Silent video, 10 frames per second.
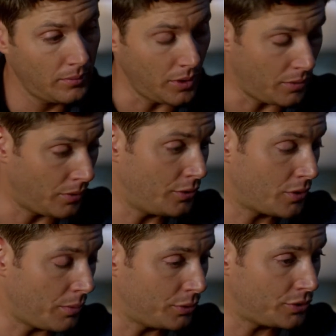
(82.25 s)
Well, you want to do
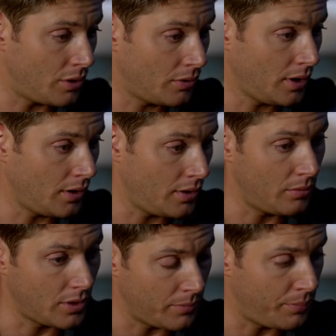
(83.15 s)
couples yoga or do you
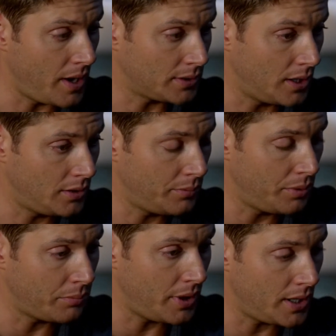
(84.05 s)
want to get back to hunting the
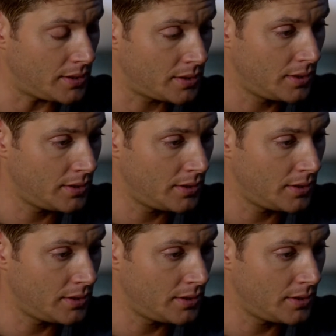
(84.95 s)
big bads?